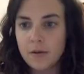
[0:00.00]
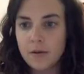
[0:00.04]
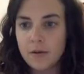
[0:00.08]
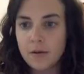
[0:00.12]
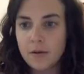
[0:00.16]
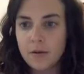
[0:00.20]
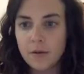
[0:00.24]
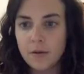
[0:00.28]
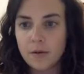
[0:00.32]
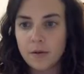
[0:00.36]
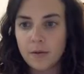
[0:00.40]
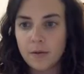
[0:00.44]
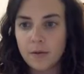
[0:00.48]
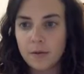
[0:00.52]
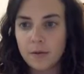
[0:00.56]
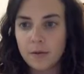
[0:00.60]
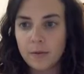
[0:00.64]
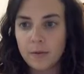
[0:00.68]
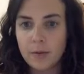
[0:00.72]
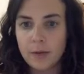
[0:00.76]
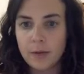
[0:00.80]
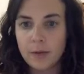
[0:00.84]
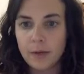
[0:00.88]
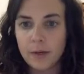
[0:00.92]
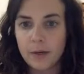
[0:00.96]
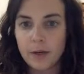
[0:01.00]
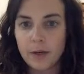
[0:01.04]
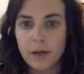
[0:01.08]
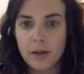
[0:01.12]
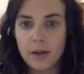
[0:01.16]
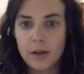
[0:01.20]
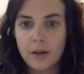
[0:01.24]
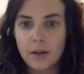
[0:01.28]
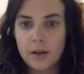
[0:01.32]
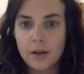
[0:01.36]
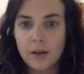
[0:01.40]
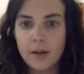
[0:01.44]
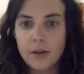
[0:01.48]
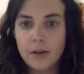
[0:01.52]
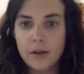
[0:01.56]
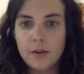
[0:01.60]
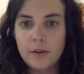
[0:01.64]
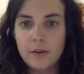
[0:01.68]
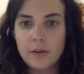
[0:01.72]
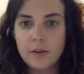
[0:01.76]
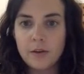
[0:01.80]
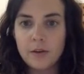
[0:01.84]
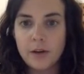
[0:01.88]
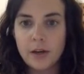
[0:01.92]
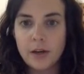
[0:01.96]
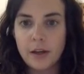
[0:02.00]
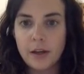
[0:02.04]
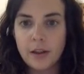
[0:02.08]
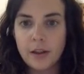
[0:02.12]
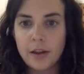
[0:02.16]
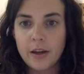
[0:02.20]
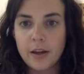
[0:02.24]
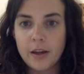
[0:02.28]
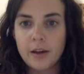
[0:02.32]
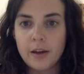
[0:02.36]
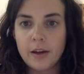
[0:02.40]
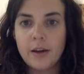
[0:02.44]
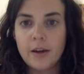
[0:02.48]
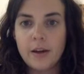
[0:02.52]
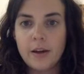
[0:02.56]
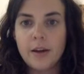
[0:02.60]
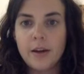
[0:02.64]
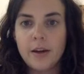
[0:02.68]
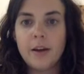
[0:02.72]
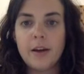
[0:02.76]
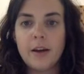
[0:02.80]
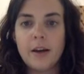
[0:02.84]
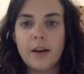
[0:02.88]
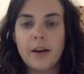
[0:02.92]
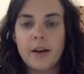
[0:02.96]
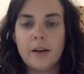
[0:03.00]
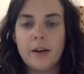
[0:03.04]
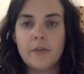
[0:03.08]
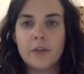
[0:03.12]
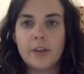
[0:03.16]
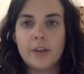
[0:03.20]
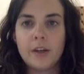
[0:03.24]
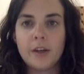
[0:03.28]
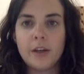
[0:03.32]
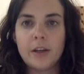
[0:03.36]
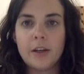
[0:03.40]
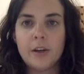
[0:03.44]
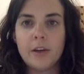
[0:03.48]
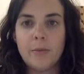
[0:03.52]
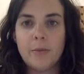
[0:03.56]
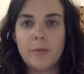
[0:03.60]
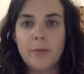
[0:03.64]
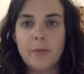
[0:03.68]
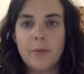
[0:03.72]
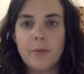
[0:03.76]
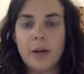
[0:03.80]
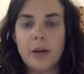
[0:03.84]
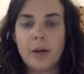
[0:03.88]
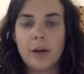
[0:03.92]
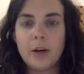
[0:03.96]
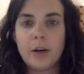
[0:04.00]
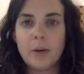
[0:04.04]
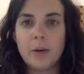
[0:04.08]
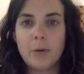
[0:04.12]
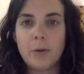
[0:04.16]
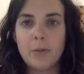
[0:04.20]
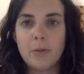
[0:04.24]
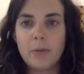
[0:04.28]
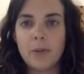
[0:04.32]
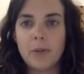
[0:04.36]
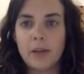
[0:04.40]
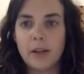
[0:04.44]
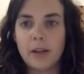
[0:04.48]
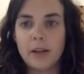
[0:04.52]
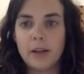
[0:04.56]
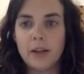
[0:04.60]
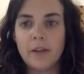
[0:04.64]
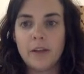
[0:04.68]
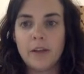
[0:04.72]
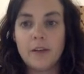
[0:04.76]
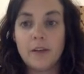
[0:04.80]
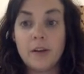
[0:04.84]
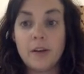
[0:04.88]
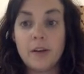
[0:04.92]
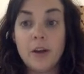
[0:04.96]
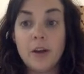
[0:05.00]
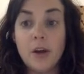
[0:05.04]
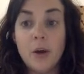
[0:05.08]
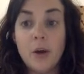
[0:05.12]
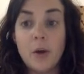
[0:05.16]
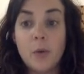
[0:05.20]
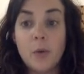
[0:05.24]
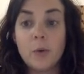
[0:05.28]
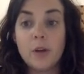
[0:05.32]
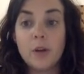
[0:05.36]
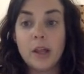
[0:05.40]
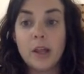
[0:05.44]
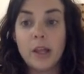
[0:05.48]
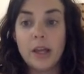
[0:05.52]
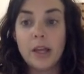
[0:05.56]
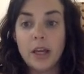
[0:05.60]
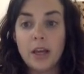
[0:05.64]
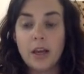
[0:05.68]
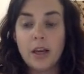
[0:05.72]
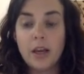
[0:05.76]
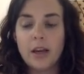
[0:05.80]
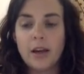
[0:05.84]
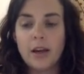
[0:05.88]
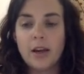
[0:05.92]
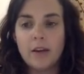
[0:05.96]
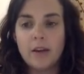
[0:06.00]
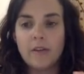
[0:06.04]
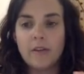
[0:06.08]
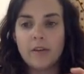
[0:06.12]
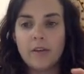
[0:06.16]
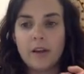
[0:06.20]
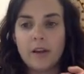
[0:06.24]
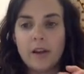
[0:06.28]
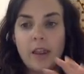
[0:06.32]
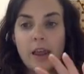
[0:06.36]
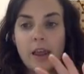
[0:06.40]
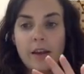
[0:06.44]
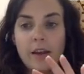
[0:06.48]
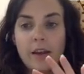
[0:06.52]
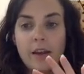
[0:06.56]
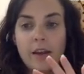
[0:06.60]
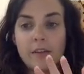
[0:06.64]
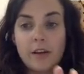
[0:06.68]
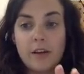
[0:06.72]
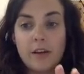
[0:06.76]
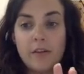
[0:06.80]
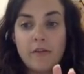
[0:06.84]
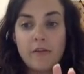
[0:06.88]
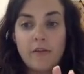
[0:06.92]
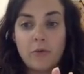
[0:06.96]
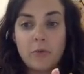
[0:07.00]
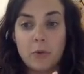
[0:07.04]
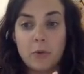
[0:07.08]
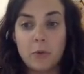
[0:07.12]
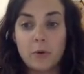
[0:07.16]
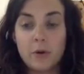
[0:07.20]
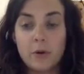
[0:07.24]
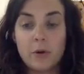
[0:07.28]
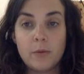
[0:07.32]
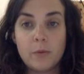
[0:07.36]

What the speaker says: Alrighty, so now that I've clicked open my argument playlist, we're looking at lesson 4,